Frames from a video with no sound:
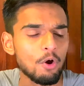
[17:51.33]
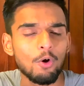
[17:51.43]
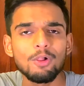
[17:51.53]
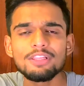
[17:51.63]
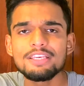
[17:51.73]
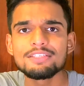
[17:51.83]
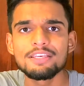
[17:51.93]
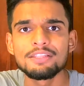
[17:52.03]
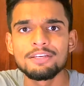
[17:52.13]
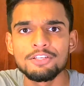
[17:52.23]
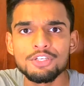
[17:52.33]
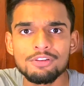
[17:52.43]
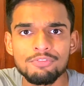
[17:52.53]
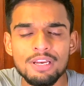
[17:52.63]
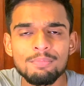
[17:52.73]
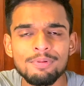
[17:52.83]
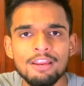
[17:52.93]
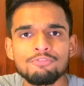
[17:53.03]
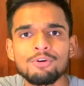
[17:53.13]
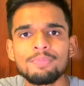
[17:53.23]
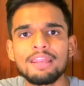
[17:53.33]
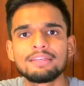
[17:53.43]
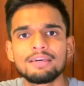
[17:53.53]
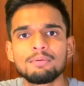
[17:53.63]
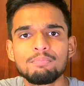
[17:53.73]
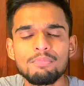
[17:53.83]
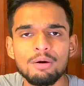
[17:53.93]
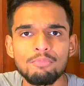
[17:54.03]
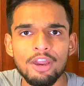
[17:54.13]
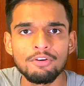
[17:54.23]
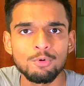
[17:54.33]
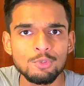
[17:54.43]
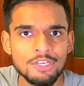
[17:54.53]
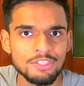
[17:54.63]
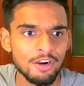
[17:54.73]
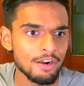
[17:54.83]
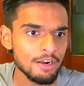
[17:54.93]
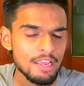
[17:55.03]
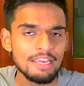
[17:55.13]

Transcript: all these, the digital freedom platform that Brian Rose has started,